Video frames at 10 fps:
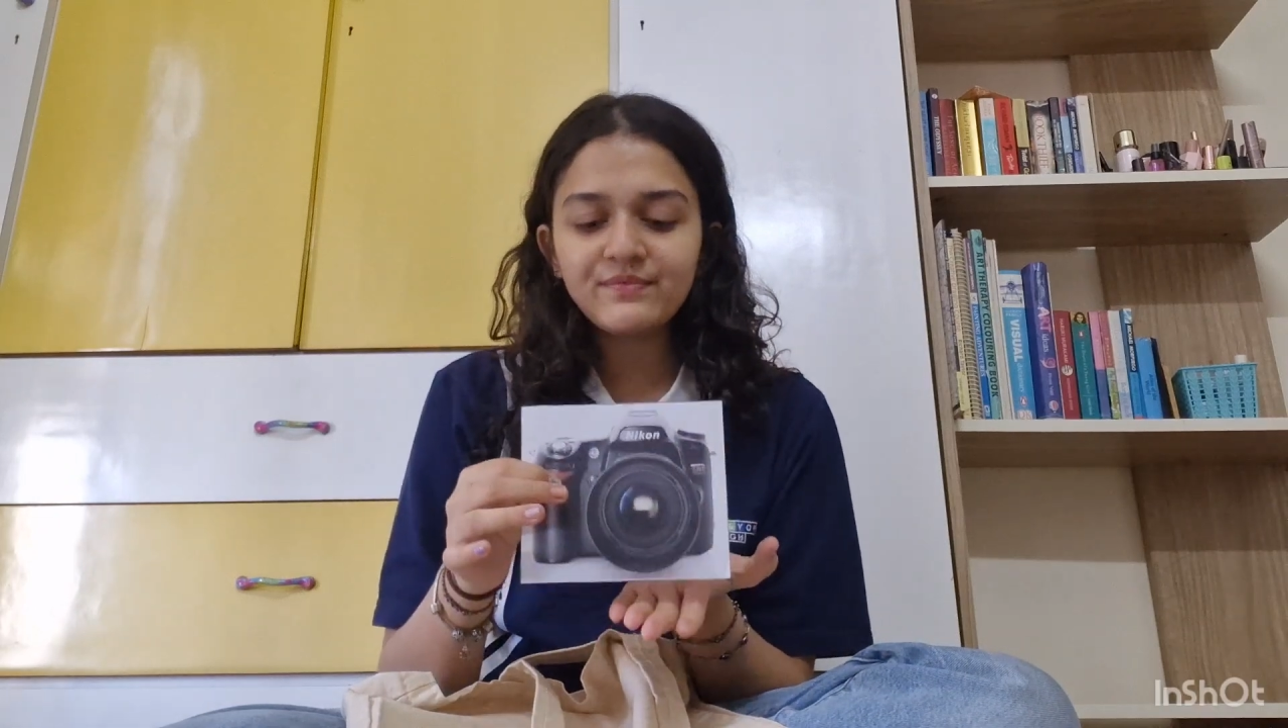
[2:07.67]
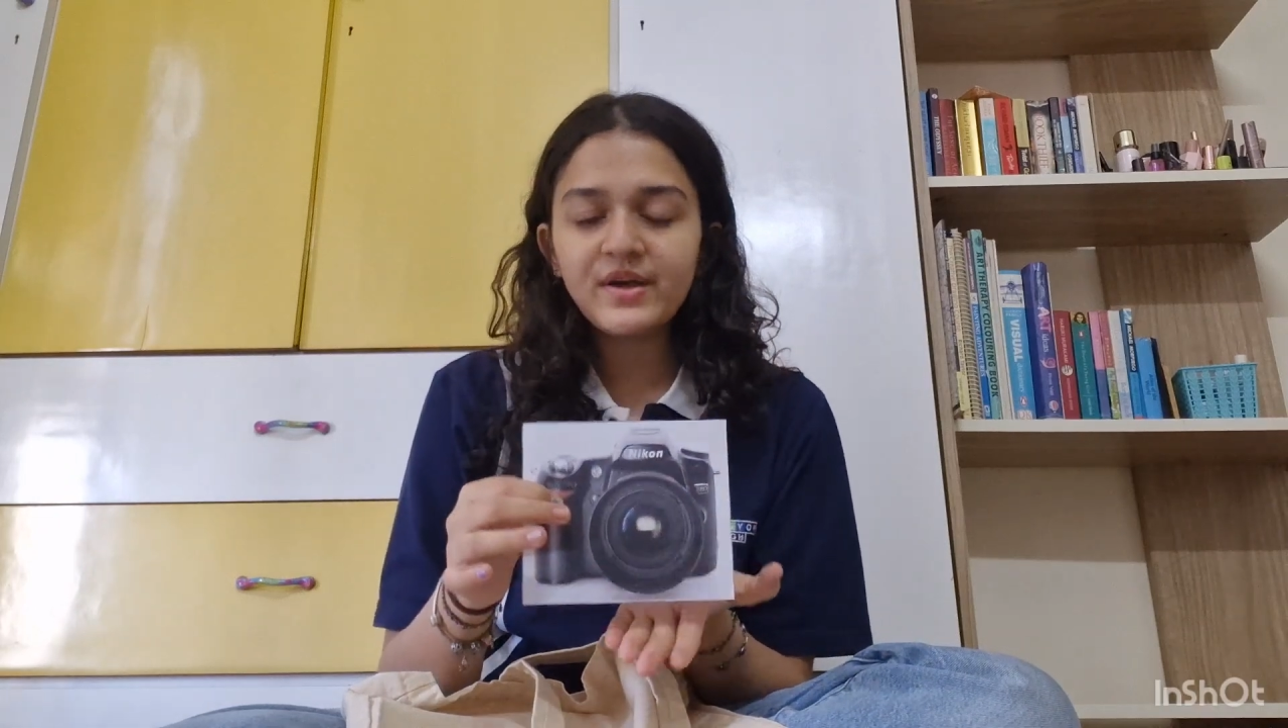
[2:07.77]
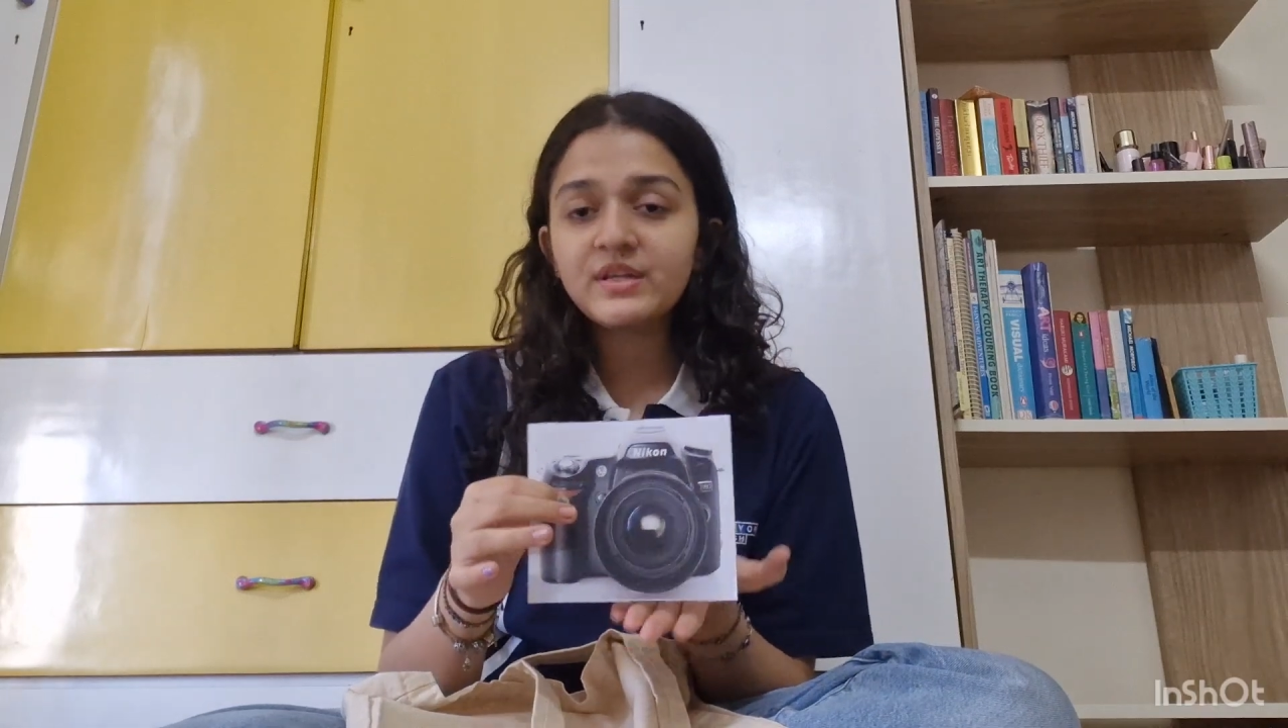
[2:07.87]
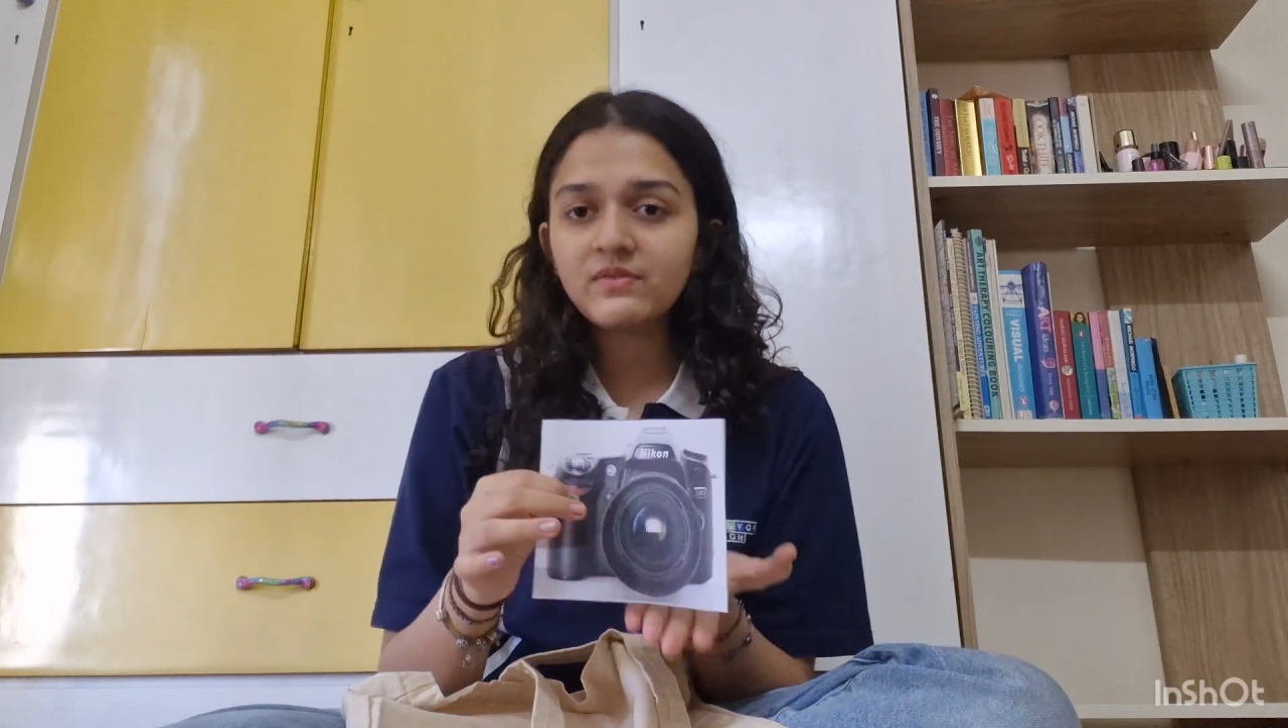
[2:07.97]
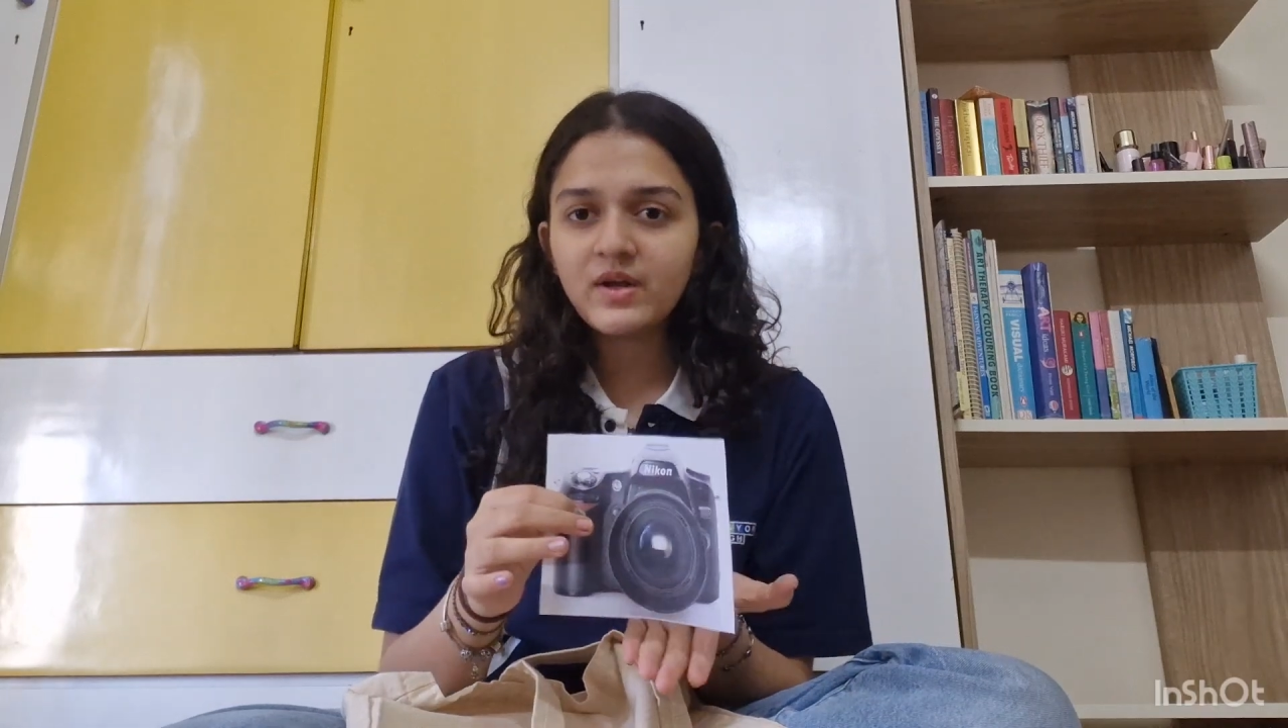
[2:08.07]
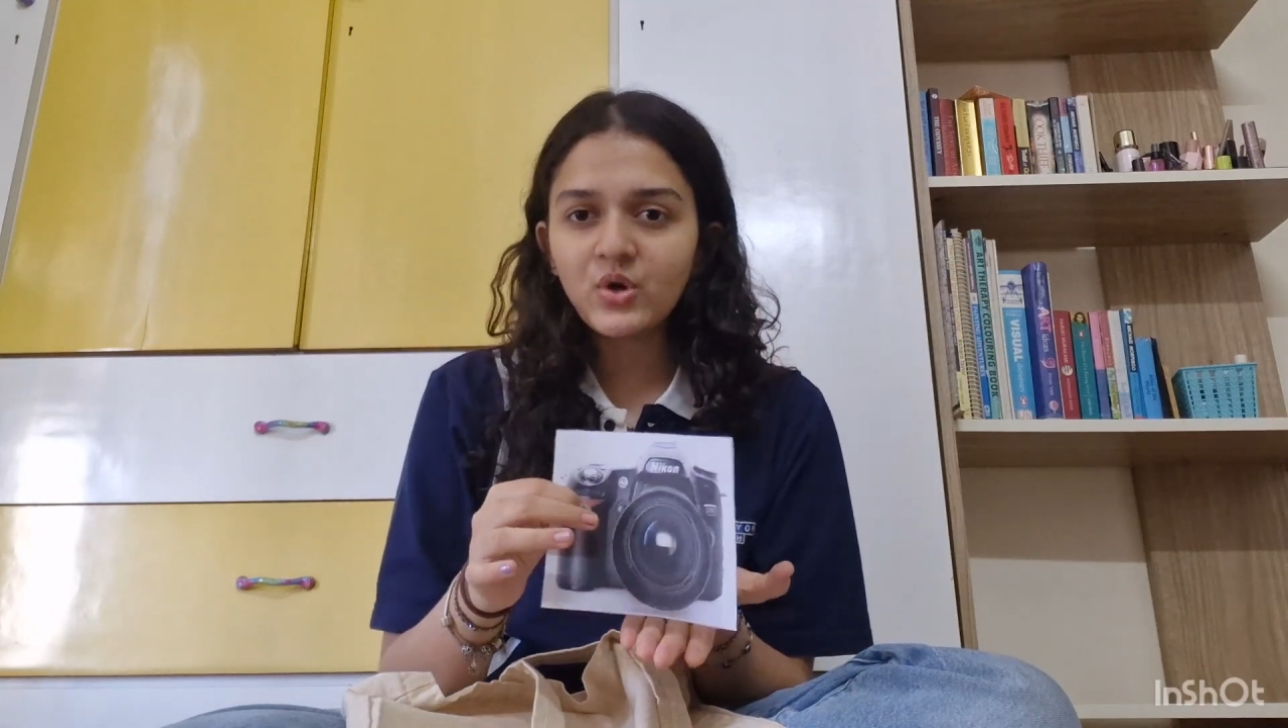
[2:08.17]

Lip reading: very well